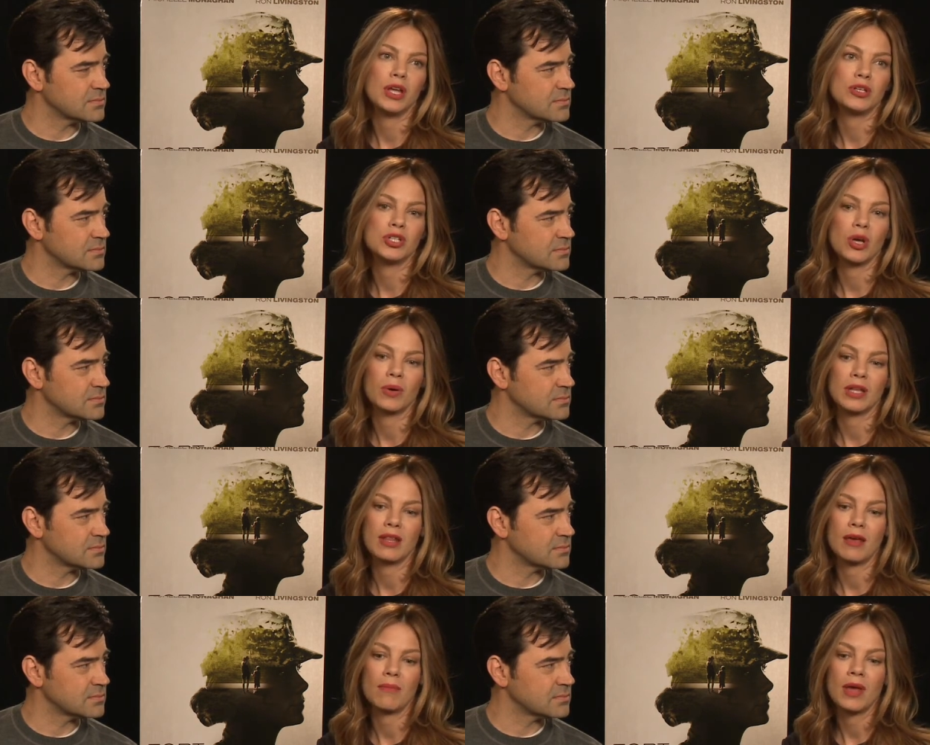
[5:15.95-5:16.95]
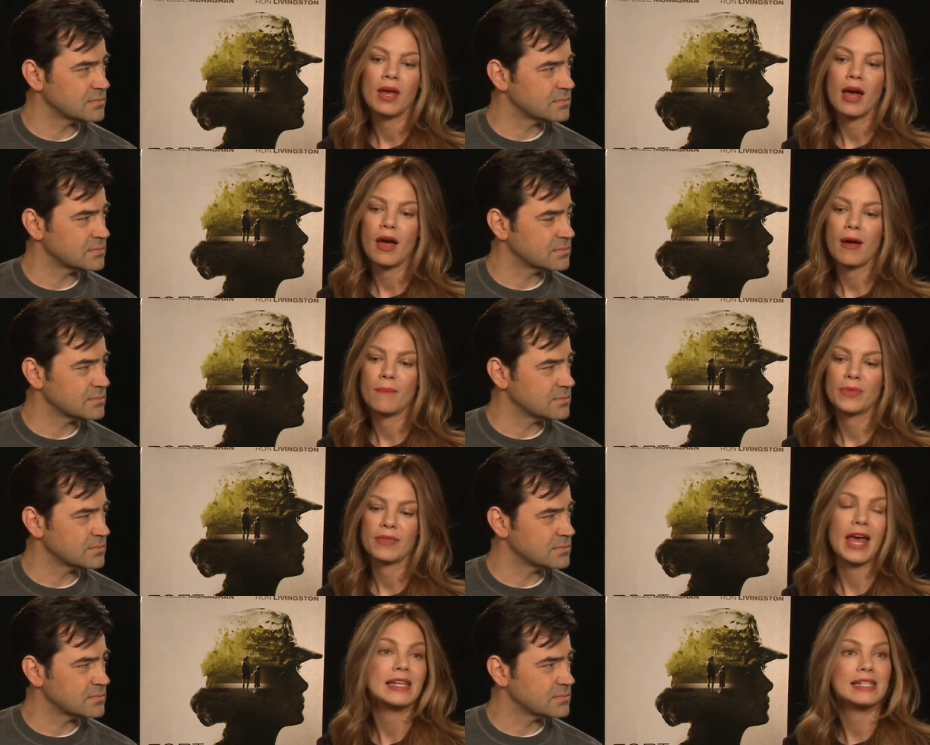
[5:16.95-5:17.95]
Speaker 1: and showing them um,
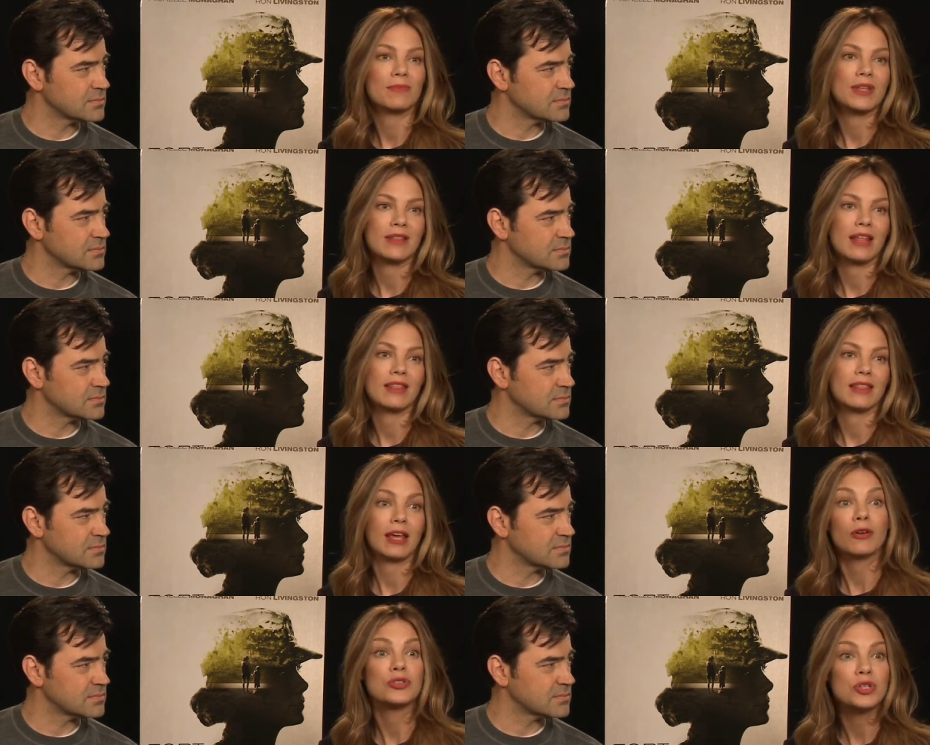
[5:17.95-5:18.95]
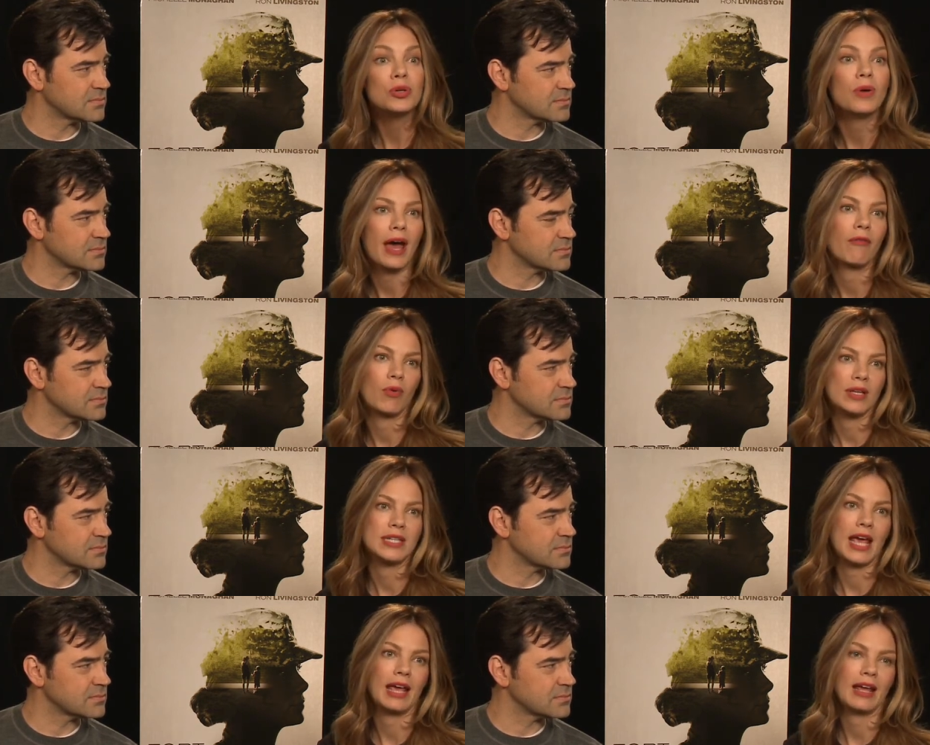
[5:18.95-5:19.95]
that that's something that they'll too have one
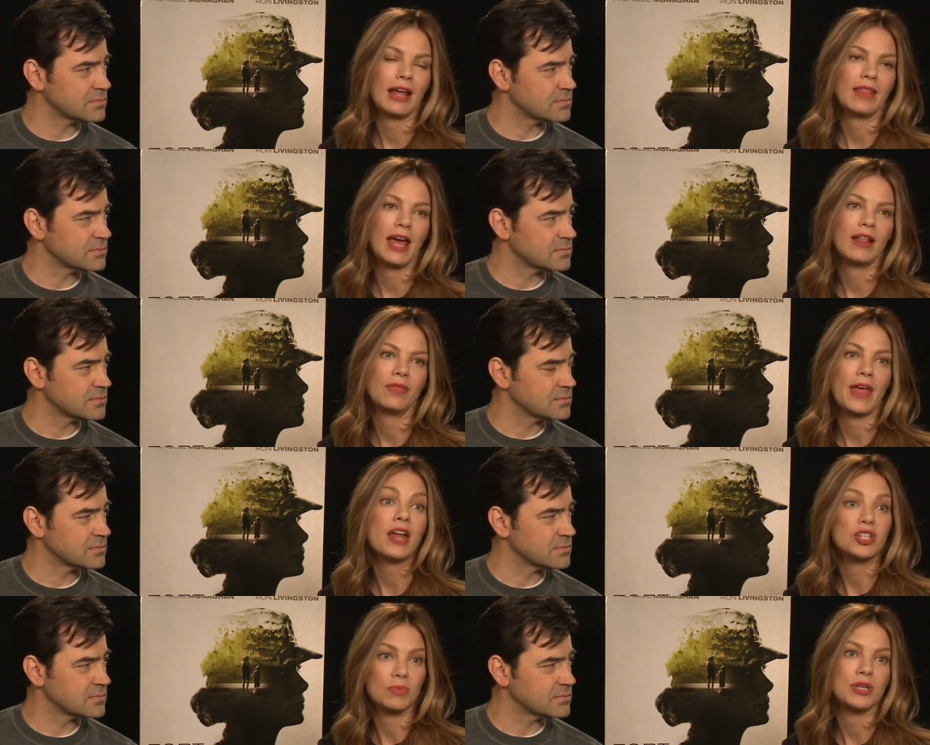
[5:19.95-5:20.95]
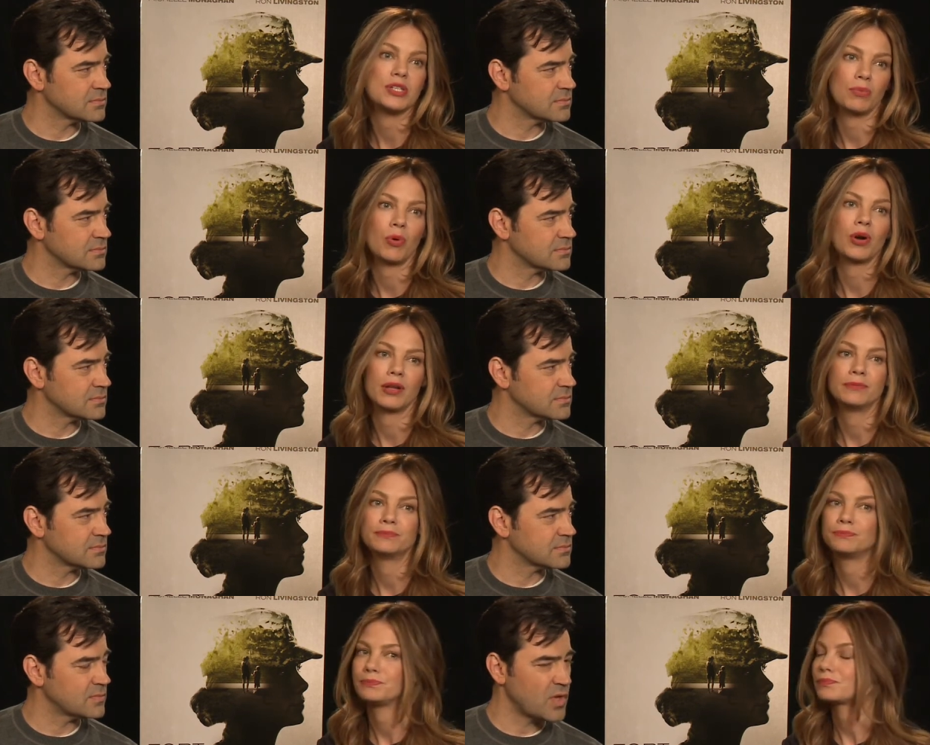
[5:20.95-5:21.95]
day and that that should be supported.
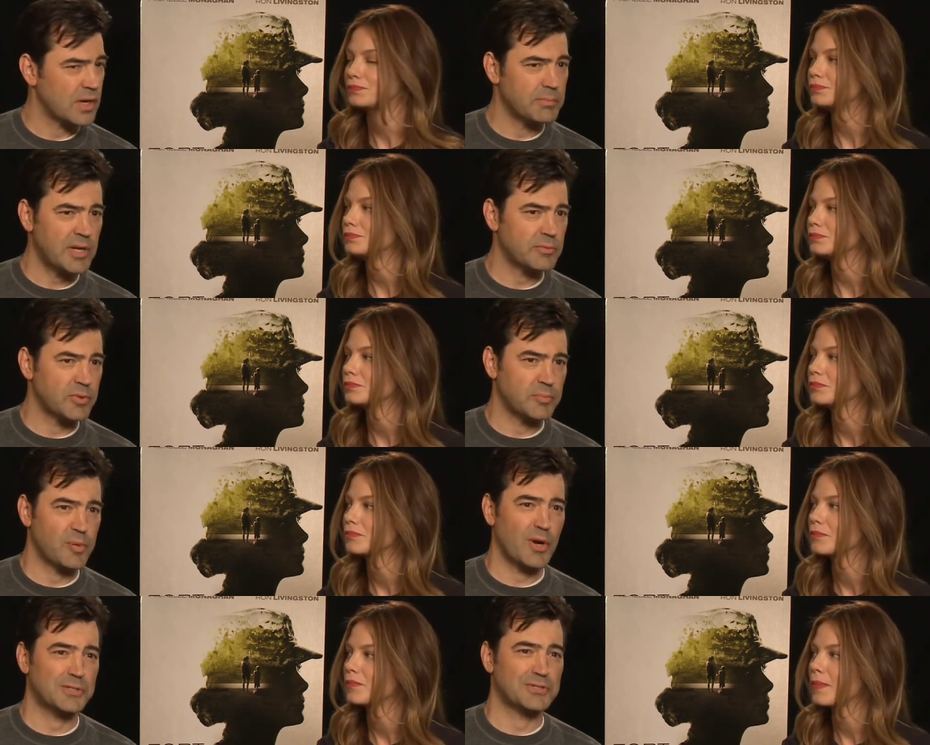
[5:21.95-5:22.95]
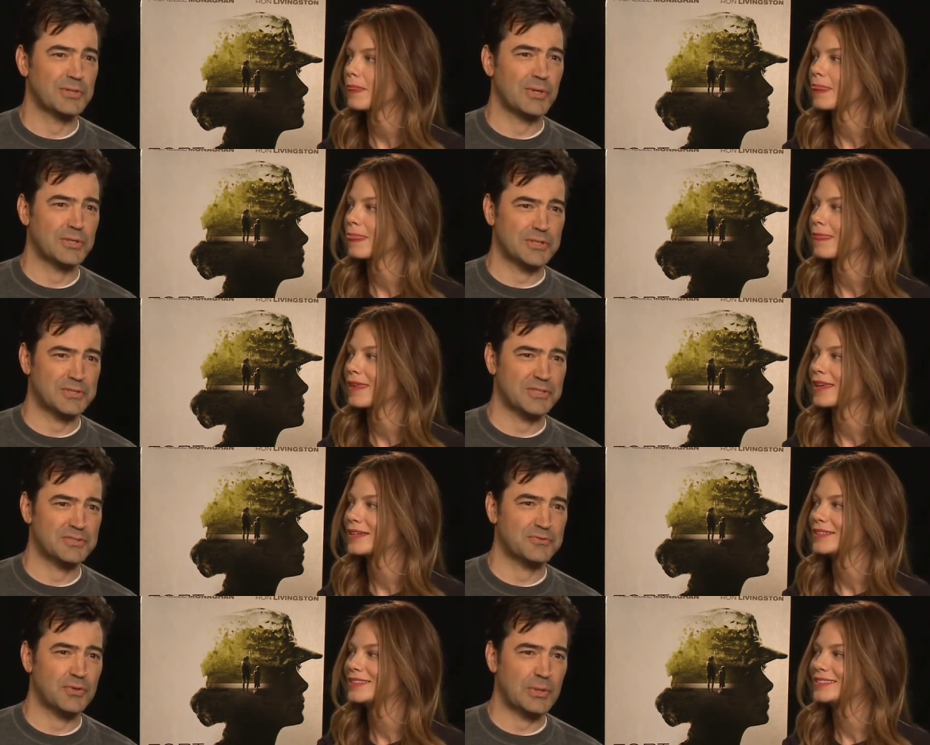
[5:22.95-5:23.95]
Speaker 2: Yeah, men have been parenting long
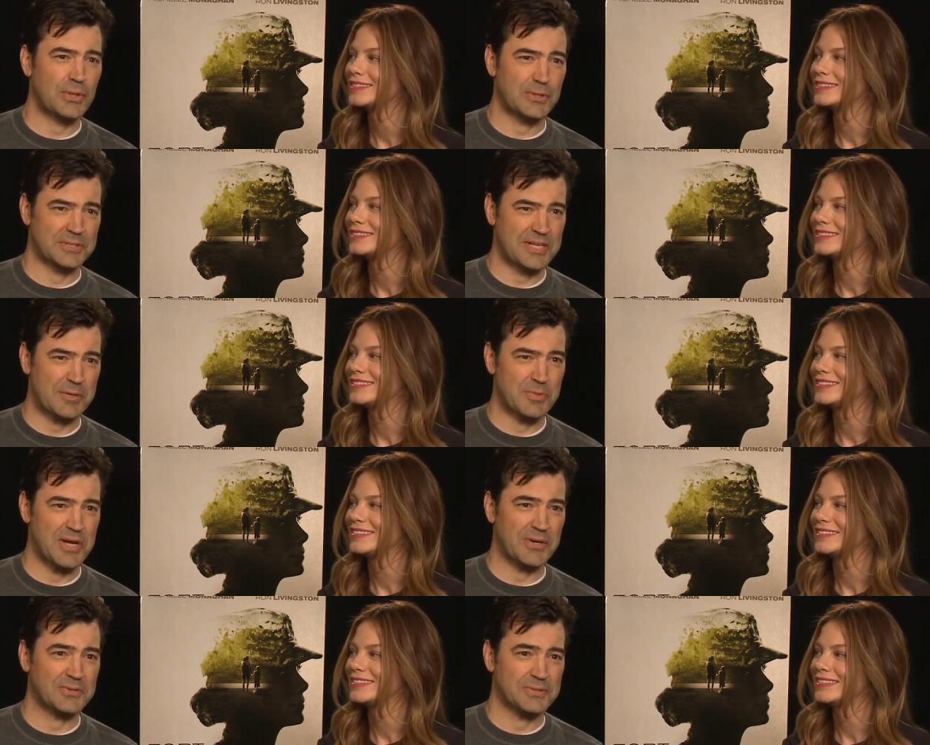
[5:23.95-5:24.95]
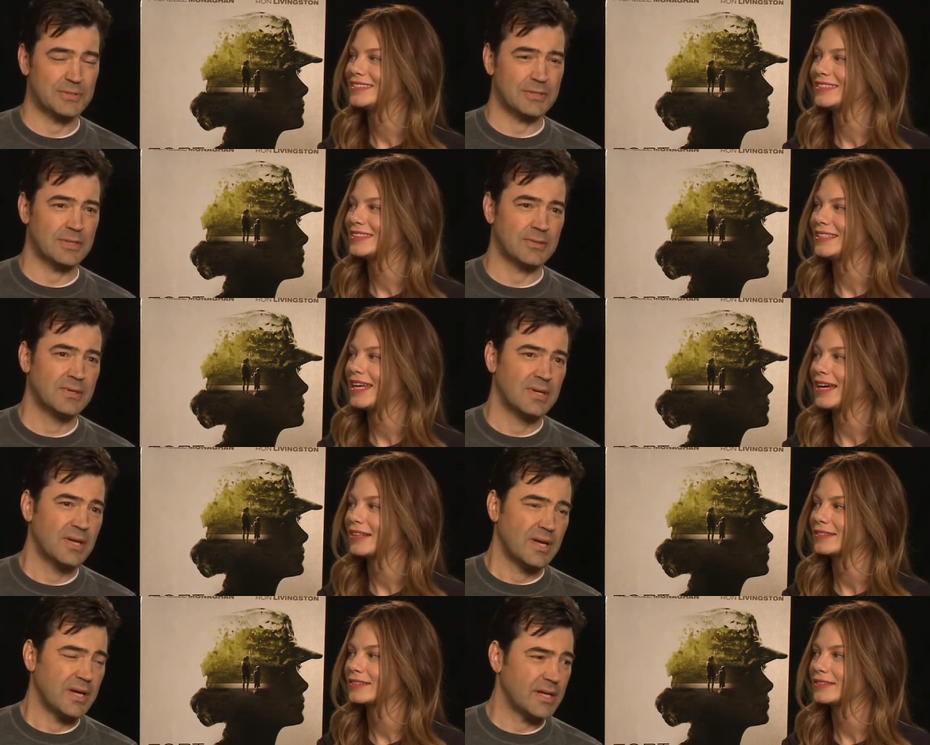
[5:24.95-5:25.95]
distance for a long time now, you know. Yeah
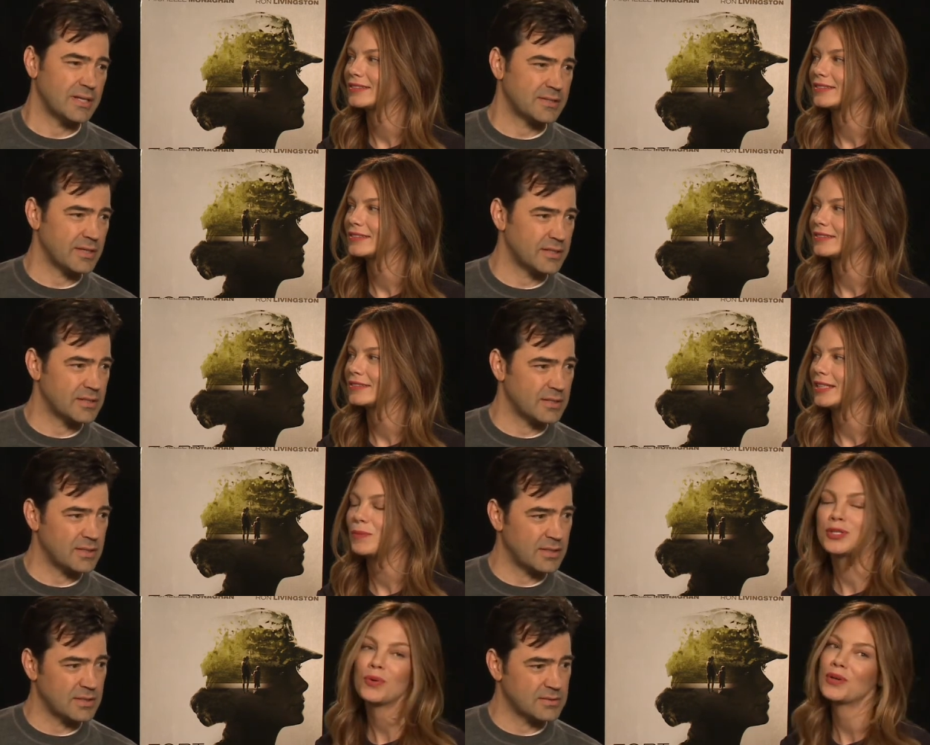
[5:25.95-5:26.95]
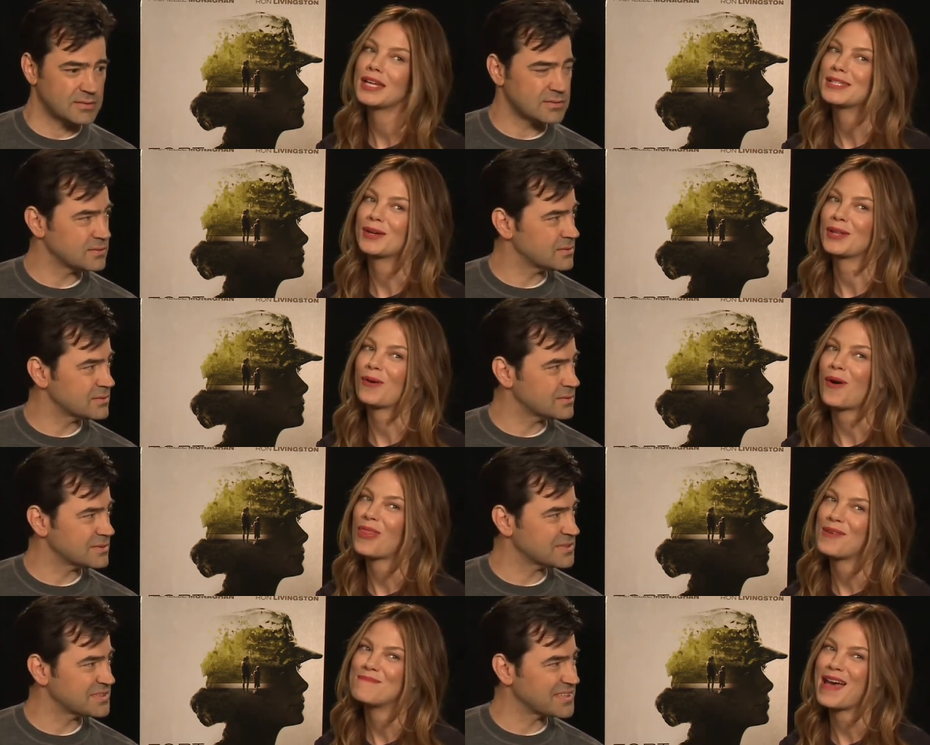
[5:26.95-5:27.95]
and I think uh, we don't uh, necessarily call them